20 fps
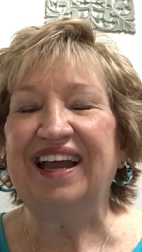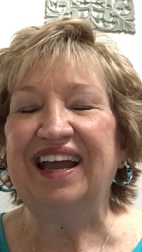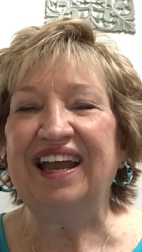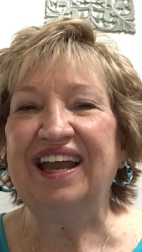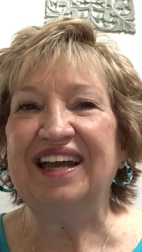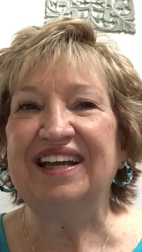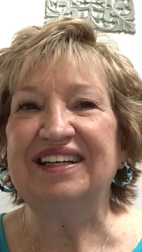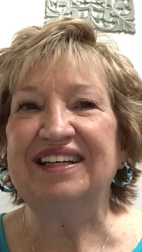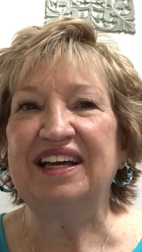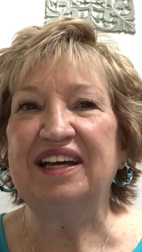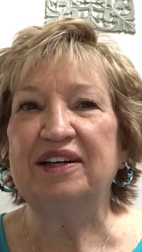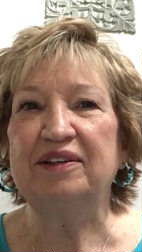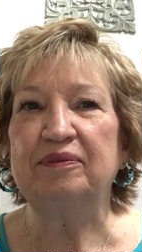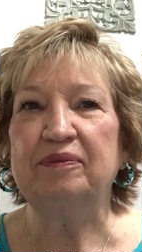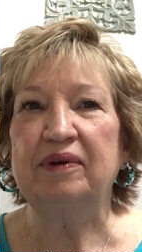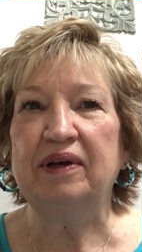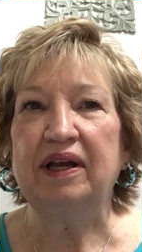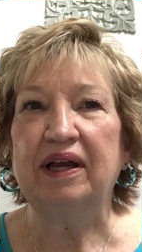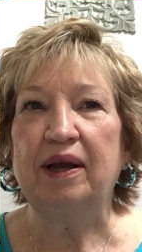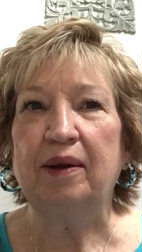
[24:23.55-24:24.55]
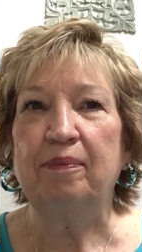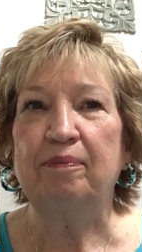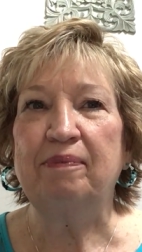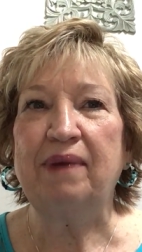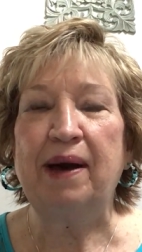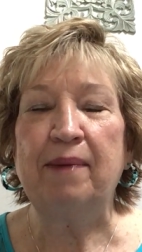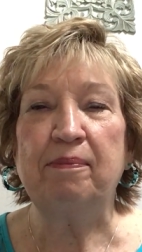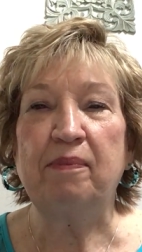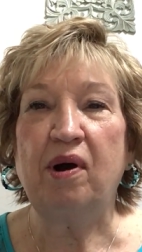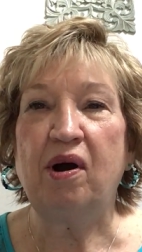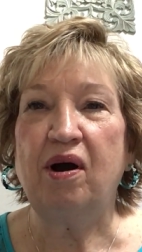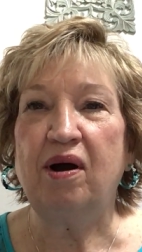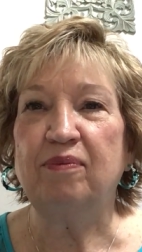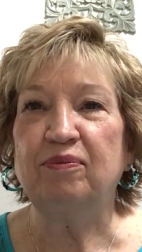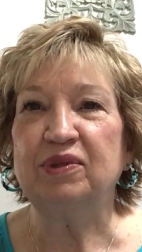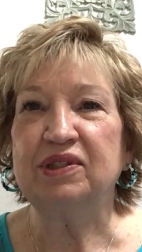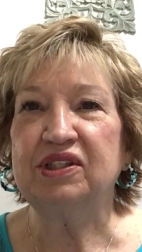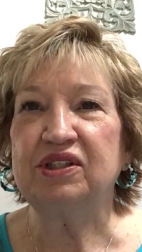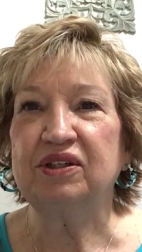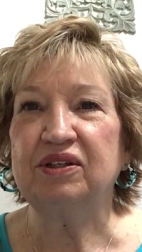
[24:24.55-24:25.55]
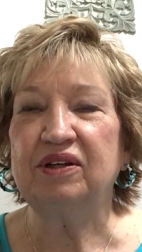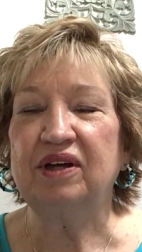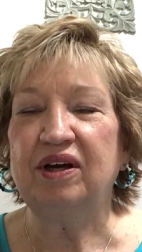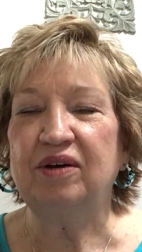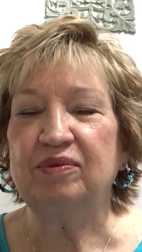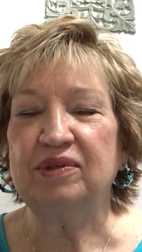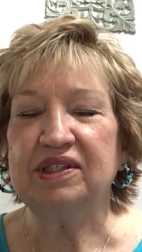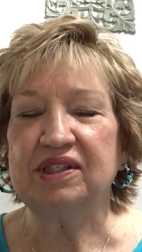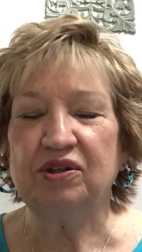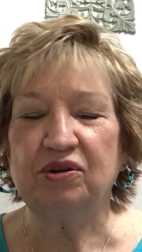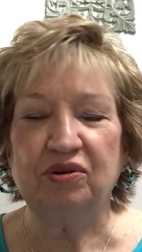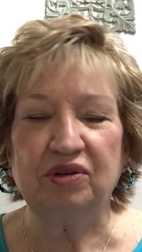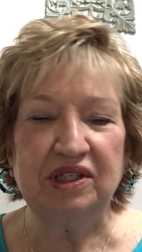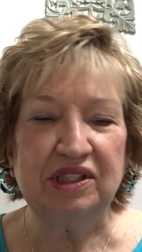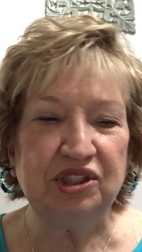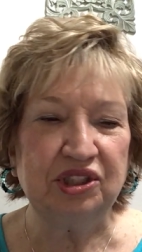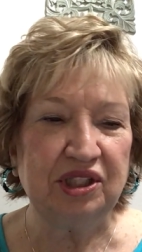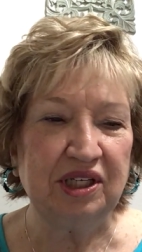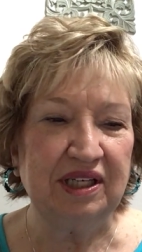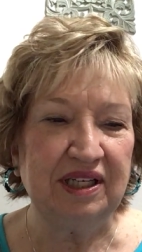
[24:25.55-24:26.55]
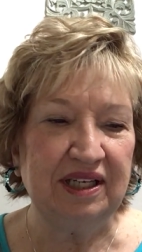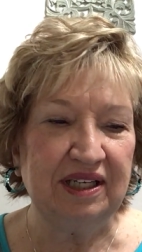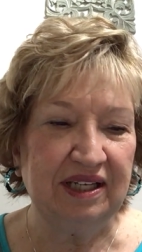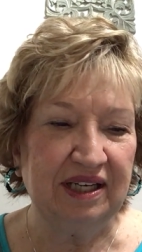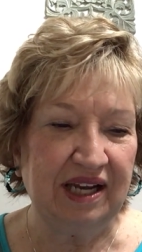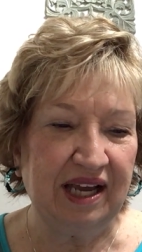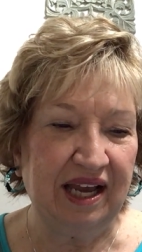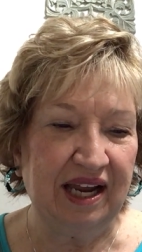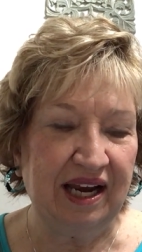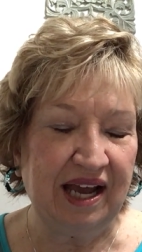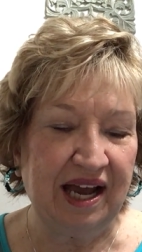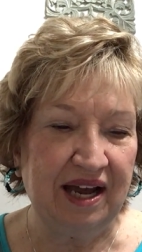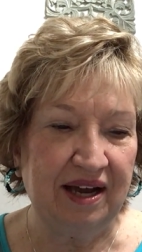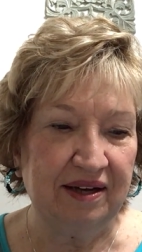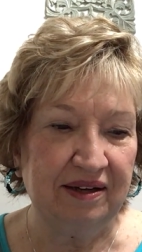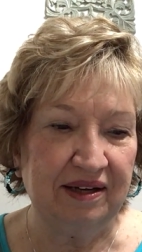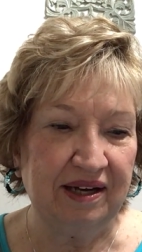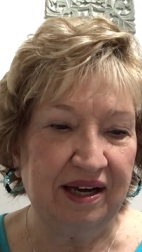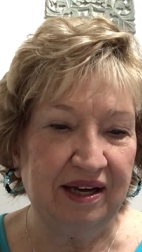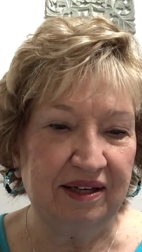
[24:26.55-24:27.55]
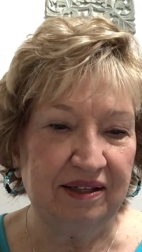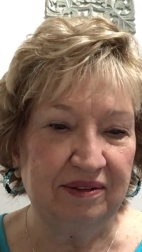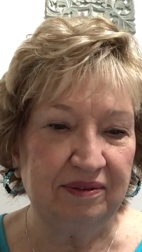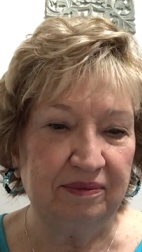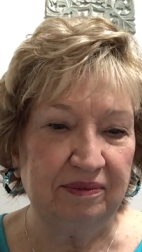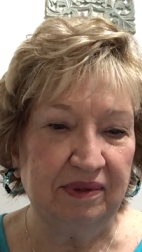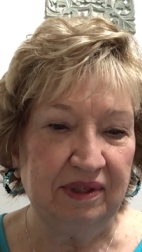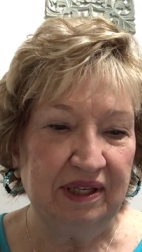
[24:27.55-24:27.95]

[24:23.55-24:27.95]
And uh, my mom was a was a Christian, and and I uh,